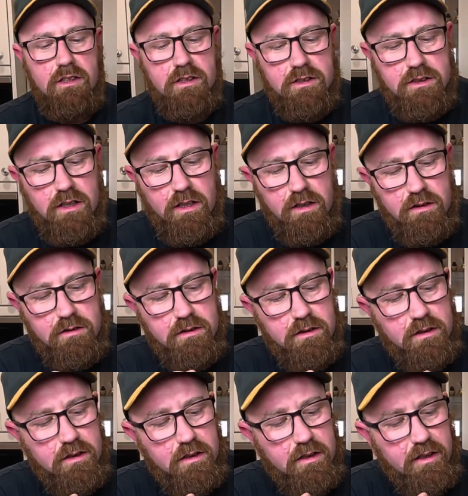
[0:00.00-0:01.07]
So
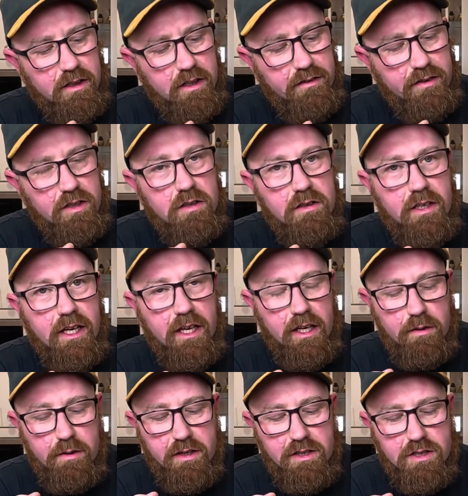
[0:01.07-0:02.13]
if you look
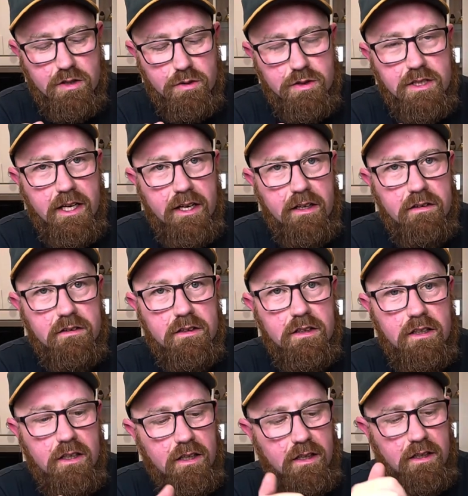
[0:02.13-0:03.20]
here where it's cut out
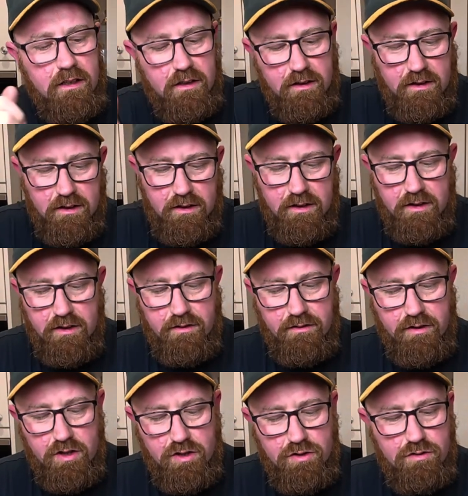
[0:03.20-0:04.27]

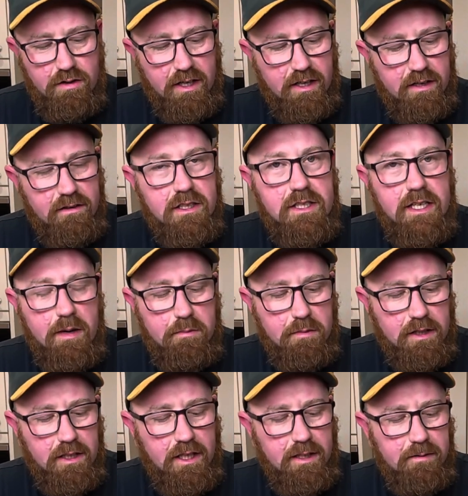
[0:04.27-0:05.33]
for the trigger
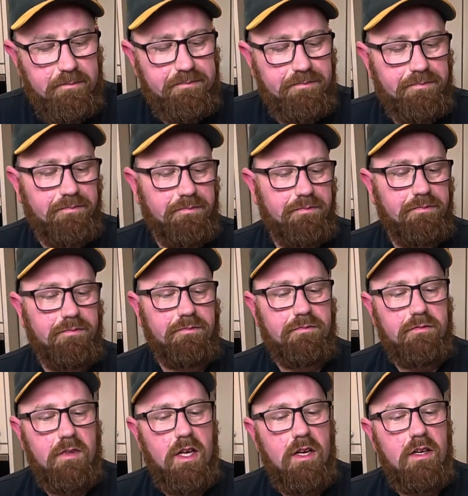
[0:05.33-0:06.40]
assembly,
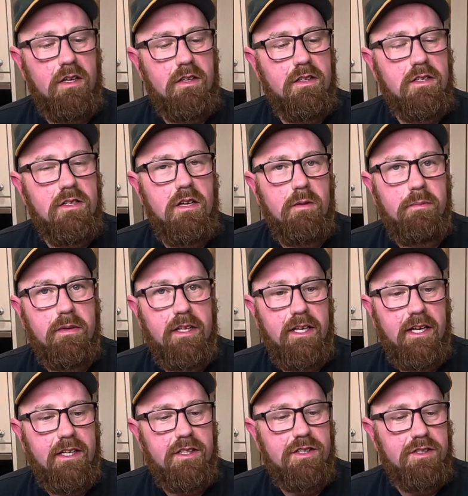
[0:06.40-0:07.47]
and on the top of the
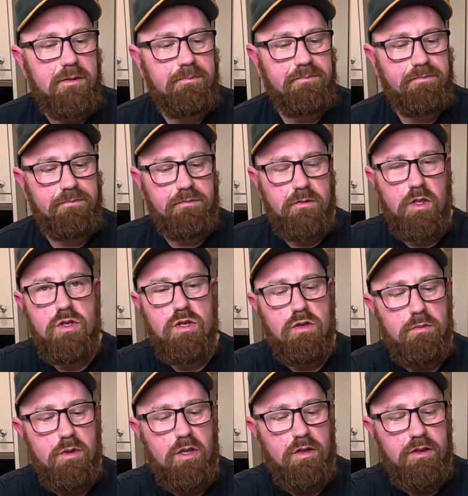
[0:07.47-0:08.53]
action, on
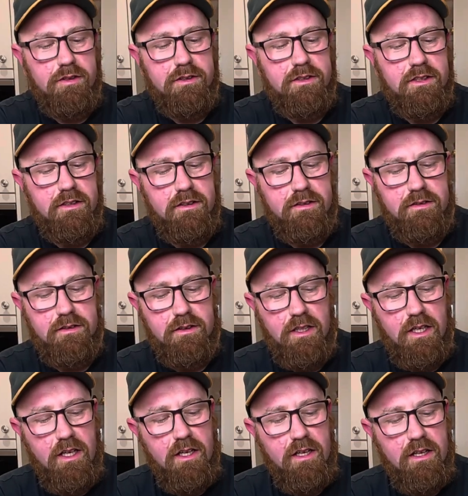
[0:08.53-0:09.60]
some guns
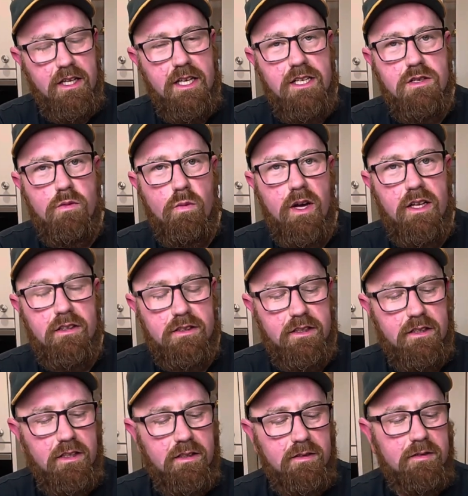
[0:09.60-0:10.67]
these are
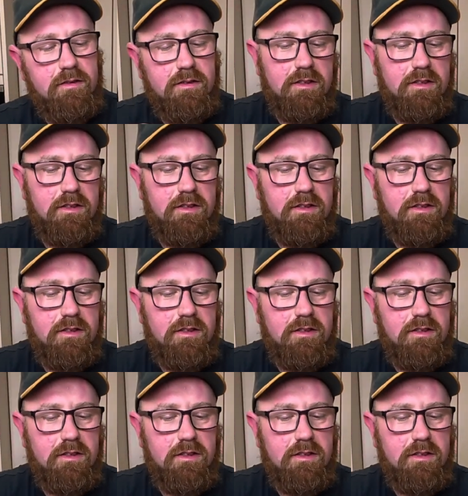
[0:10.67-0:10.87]
welded on.